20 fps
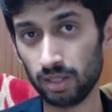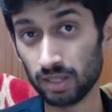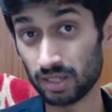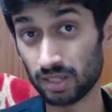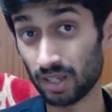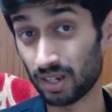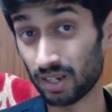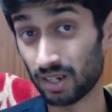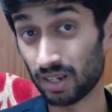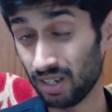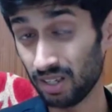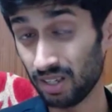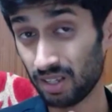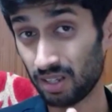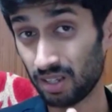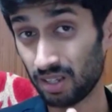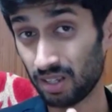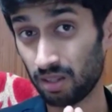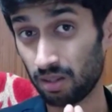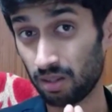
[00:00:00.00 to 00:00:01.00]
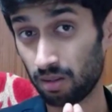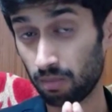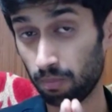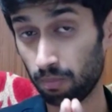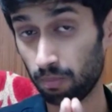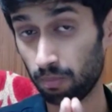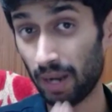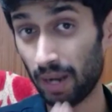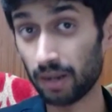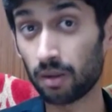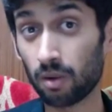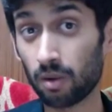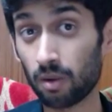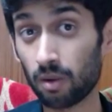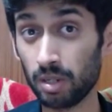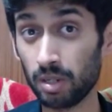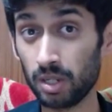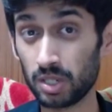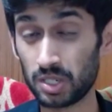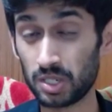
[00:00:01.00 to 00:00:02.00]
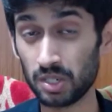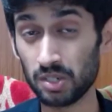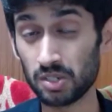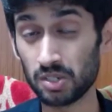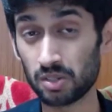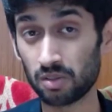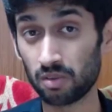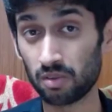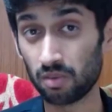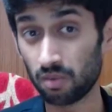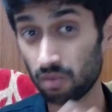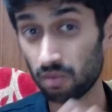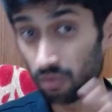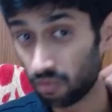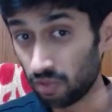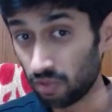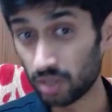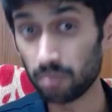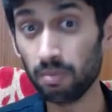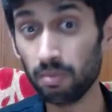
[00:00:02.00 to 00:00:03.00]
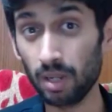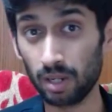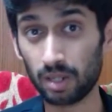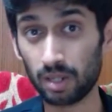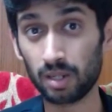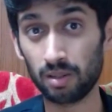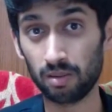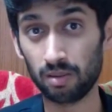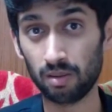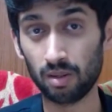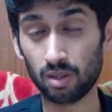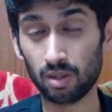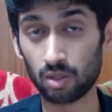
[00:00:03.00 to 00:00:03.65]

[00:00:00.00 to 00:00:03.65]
These are the bad combinations with milk.